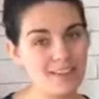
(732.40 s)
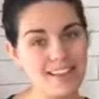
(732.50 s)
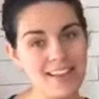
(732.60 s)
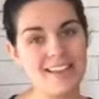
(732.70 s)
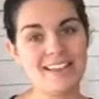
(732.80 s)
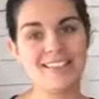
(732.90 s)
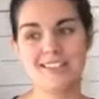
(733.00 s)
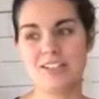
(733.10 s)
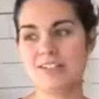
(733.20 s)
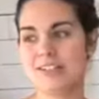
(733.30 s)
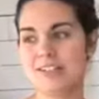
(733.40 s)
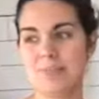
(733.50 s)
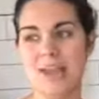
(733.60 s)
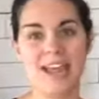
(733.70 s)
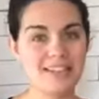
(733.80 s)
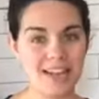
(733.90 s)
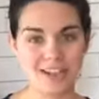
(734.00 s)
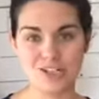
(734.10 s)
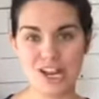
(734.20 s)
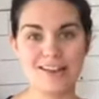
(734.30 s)
thing is you just pay
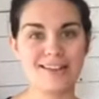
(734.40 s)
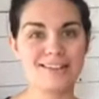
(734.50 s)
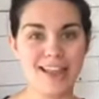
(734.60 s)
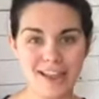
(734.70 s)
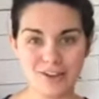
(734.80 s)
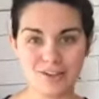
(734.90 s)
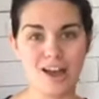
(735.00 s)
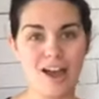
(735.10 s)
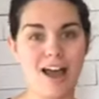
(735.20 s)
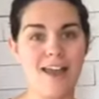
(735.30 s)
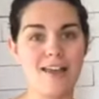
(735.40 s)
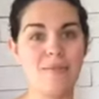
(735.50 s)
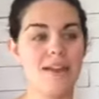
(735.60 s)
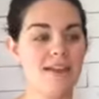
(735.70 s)
attention, take your time,